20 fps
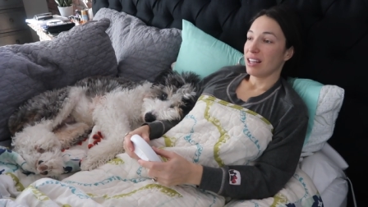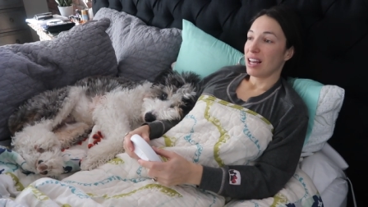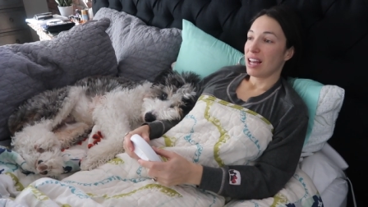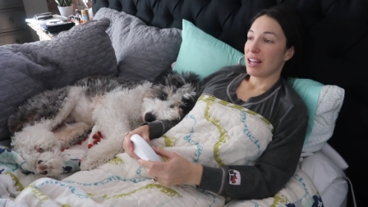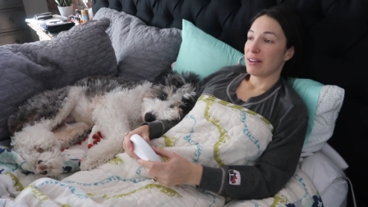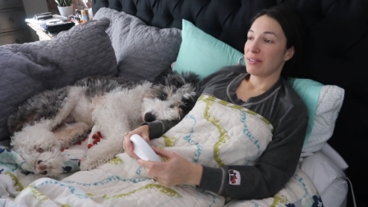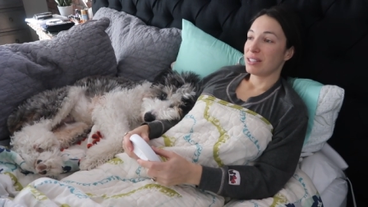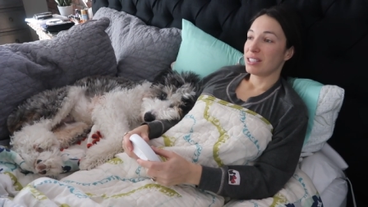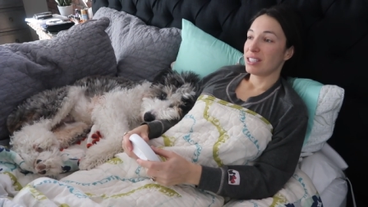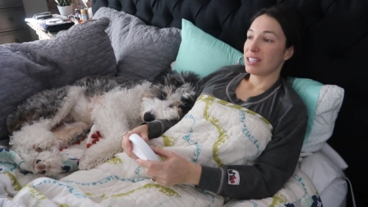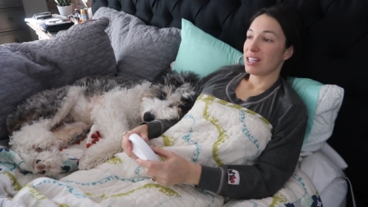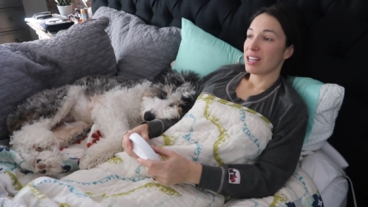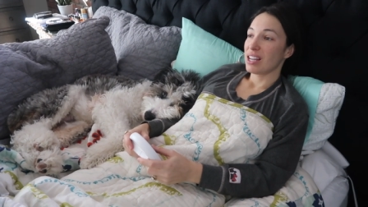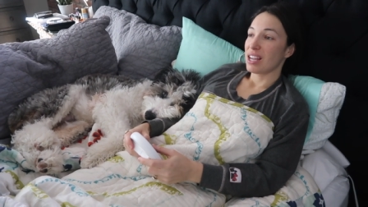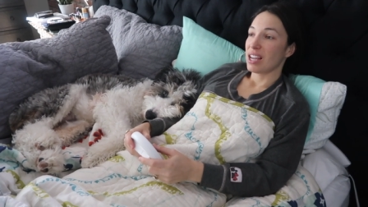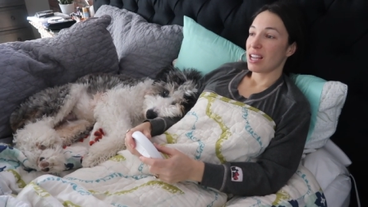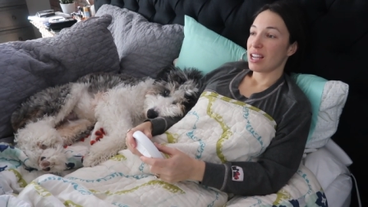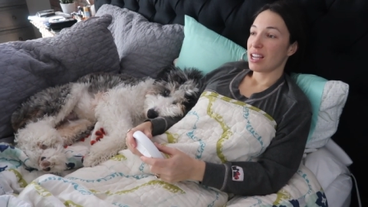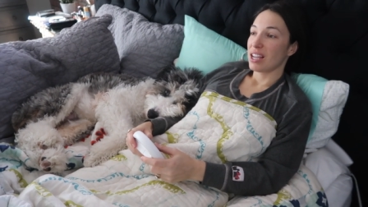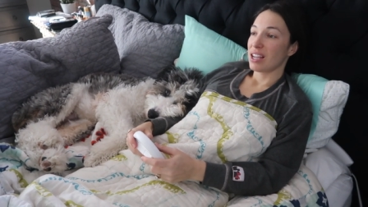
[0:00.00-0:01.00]
I was
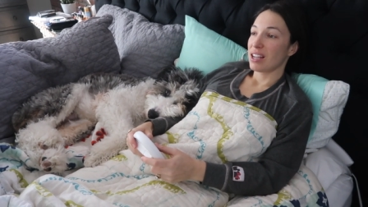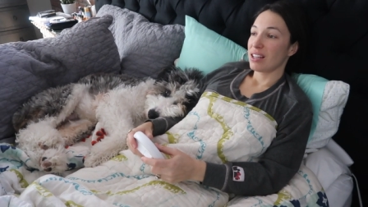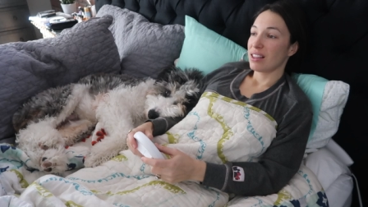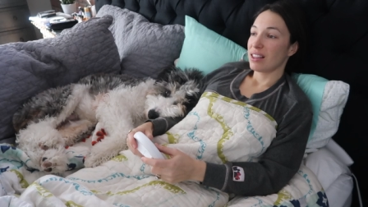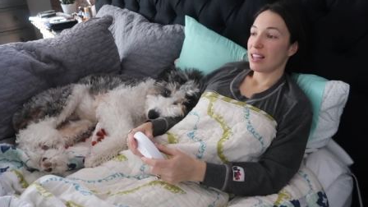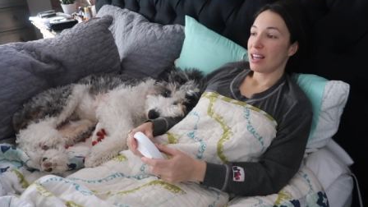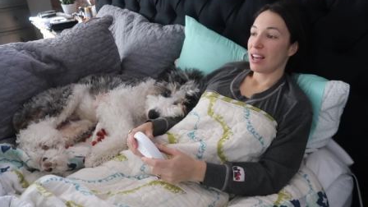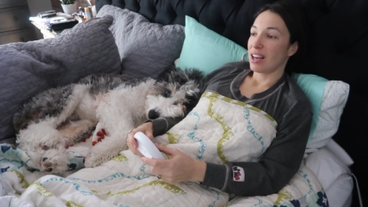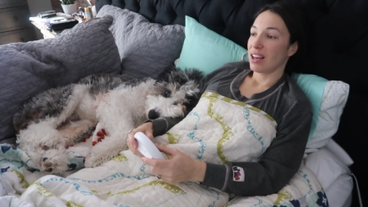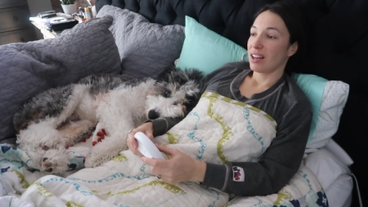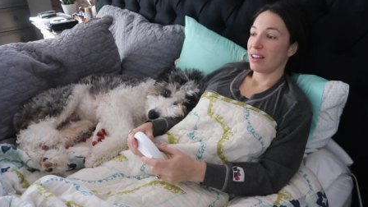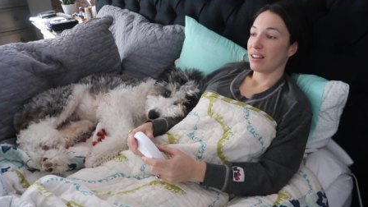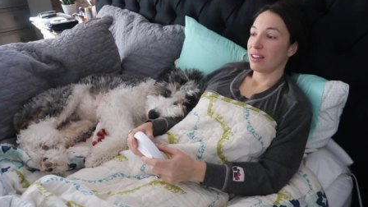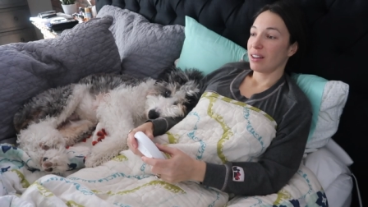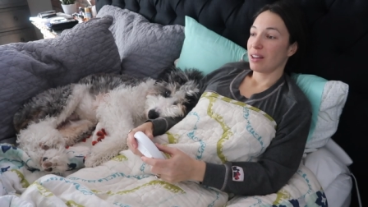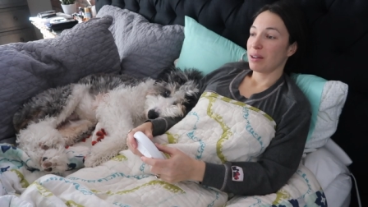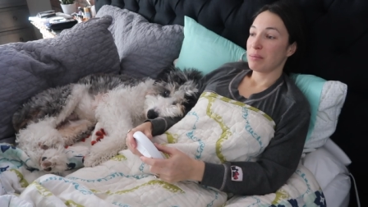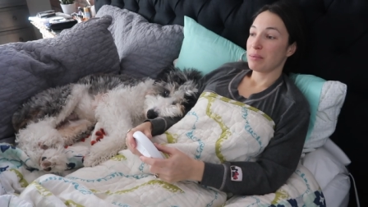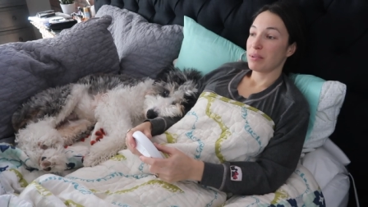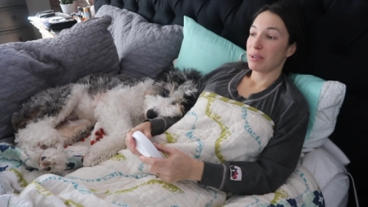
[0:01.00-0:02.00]
thinking that
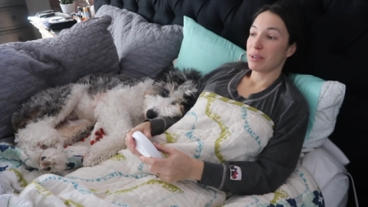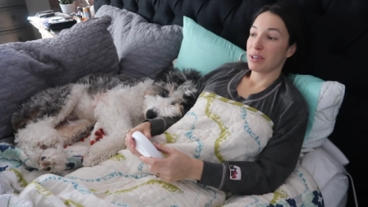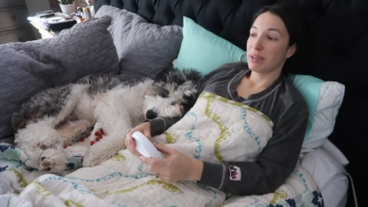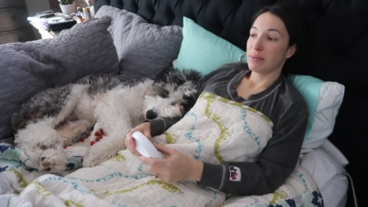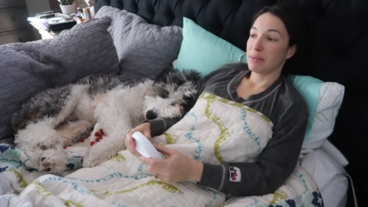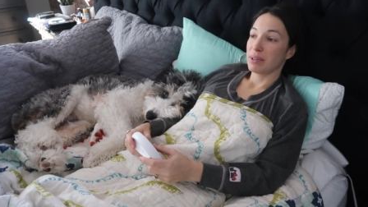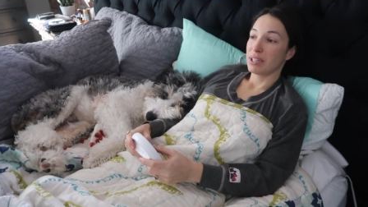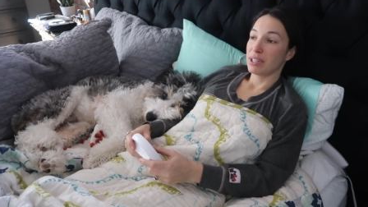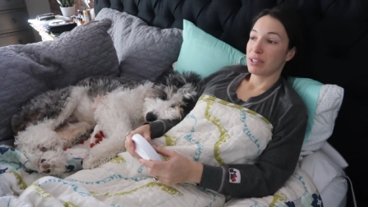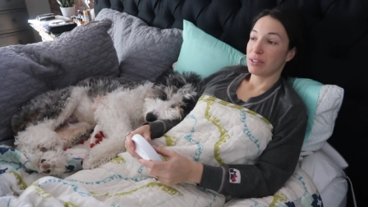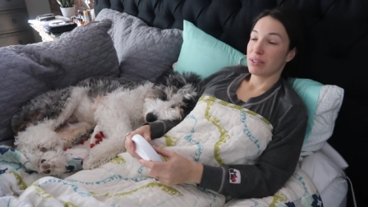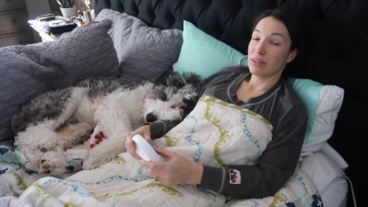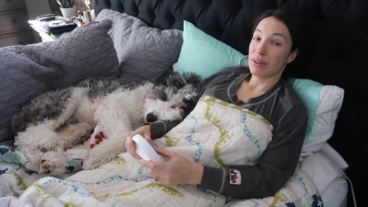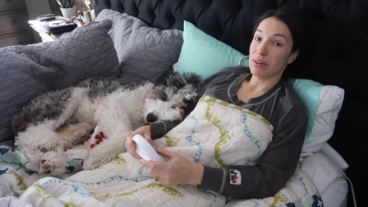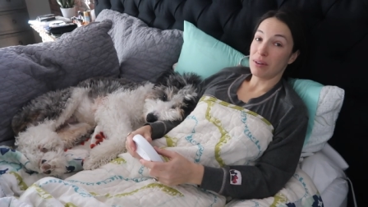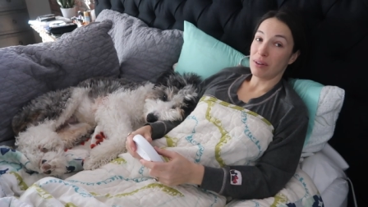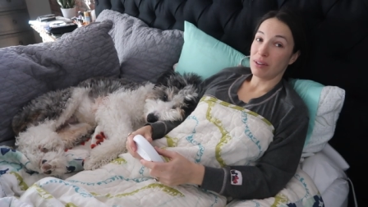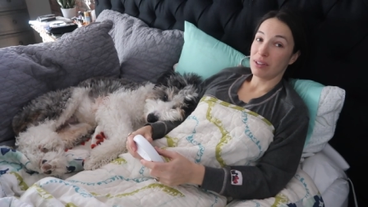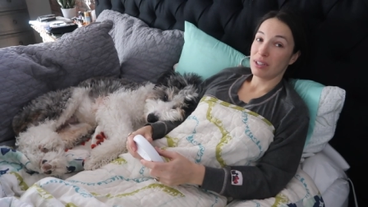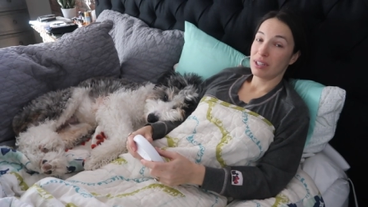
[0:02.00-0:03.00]
I'm 31 years
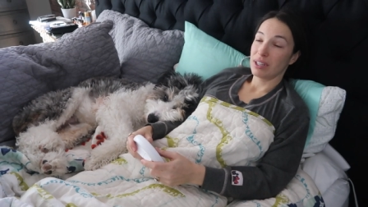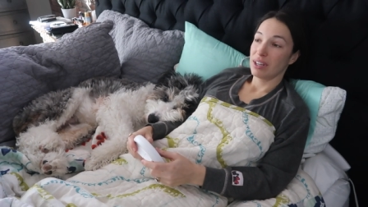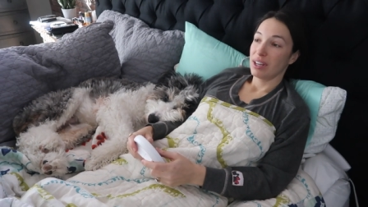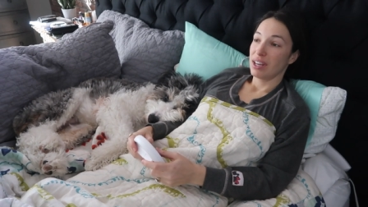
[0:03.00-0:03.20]
old